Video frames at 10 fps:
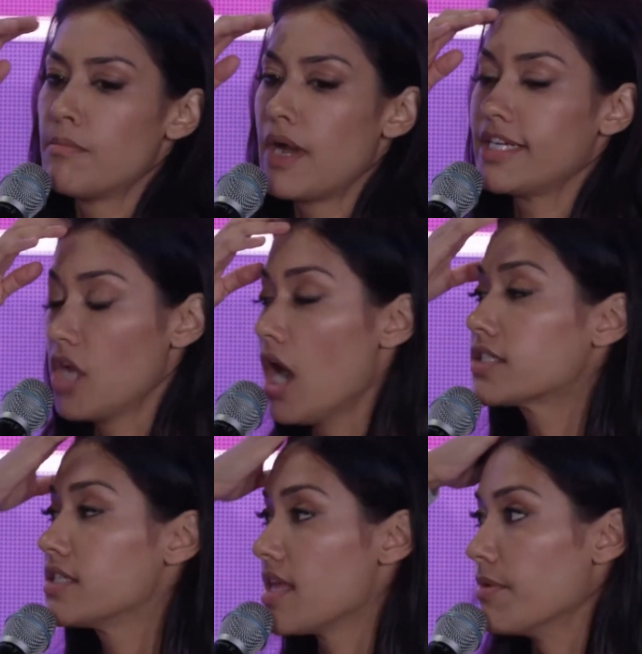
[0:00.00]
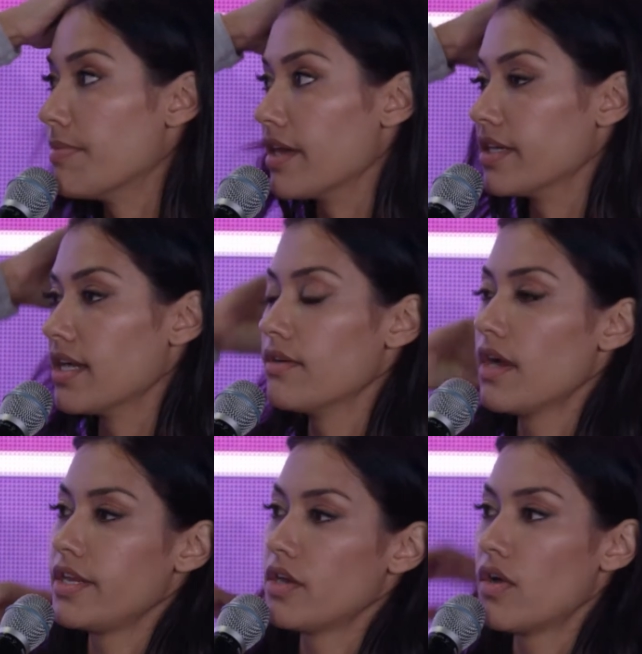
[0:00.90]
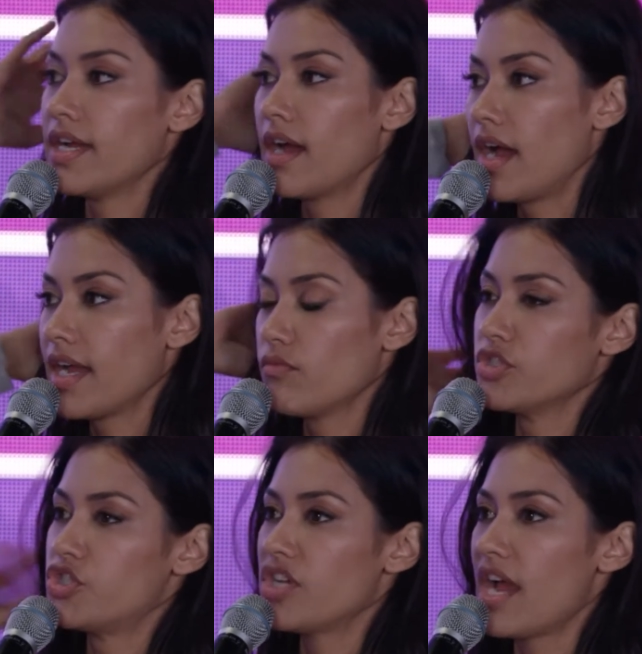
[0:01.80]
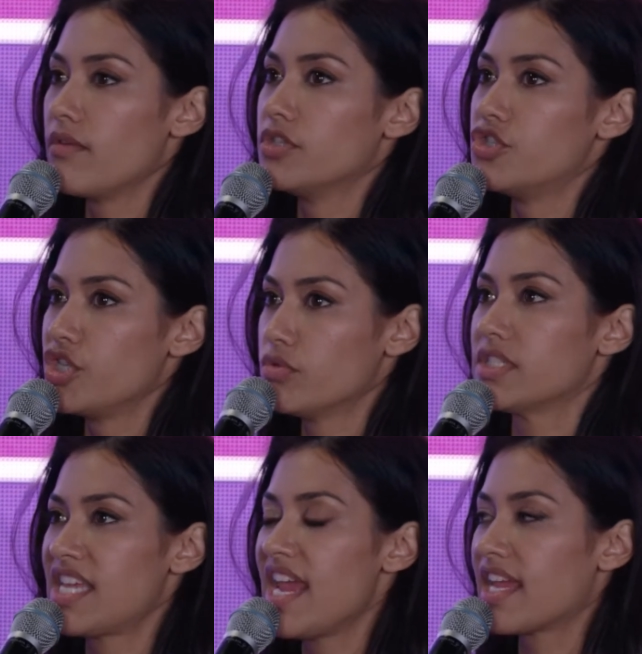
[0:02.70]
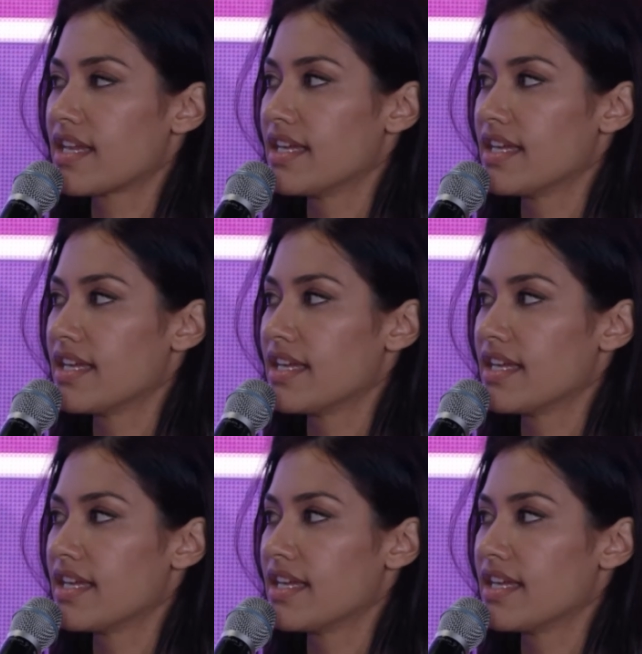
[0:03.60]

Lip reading: I talked to them about it. I would do a take,